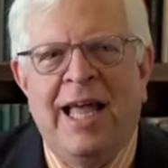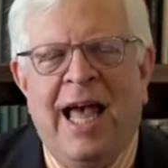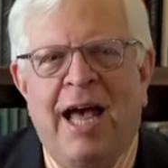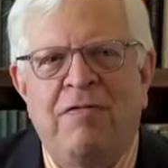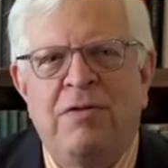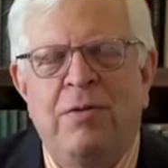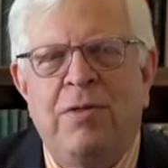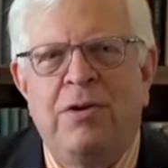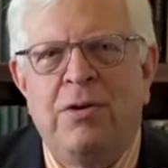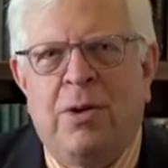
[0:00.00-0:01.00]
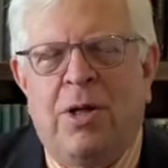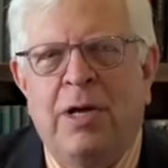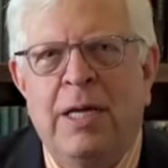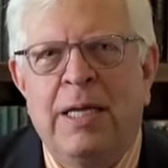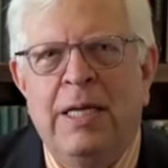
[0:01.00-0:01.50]
after the
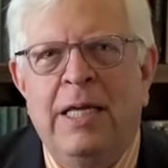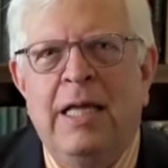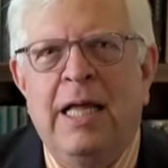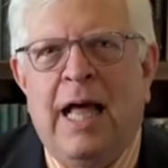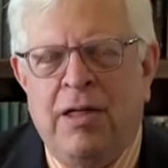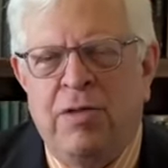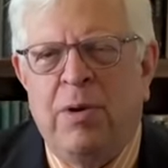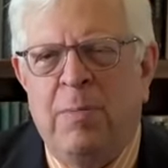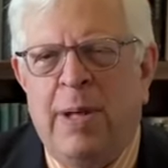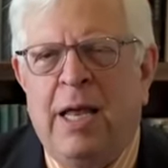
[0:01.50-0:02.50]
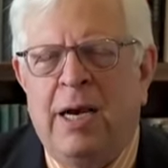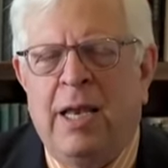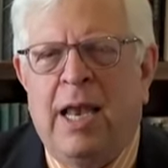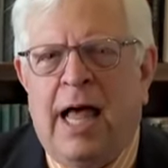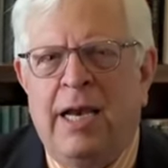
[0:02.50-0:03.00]
talk, I thought about it a
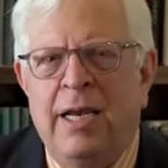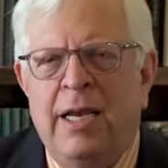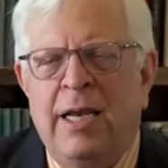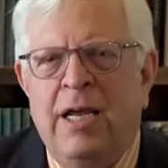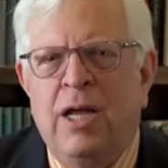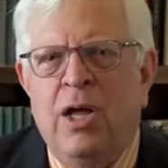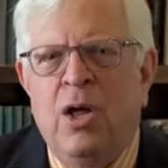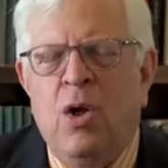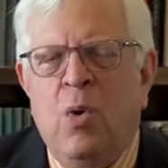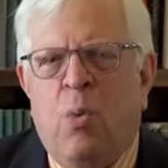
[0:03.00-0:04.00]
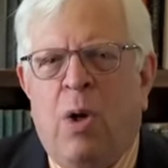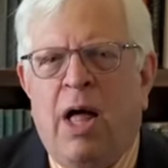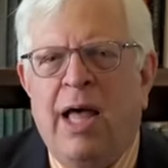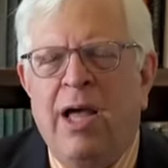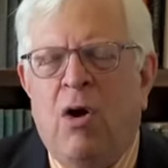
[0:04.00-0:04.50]
lot.
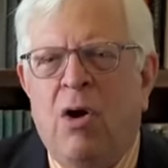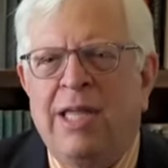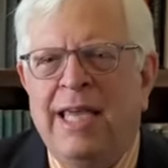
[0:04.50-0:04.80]
Why are